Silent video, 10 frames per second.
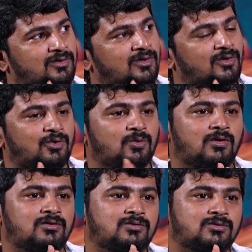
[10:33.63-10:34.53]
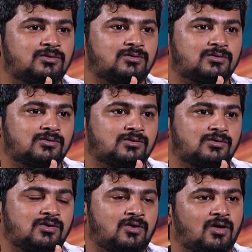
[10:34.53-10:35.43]
you want to
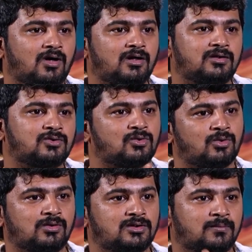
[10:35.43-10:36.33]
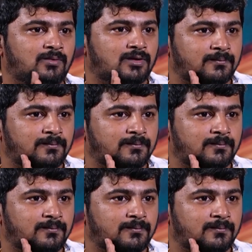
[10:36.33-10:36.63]
call and scold someone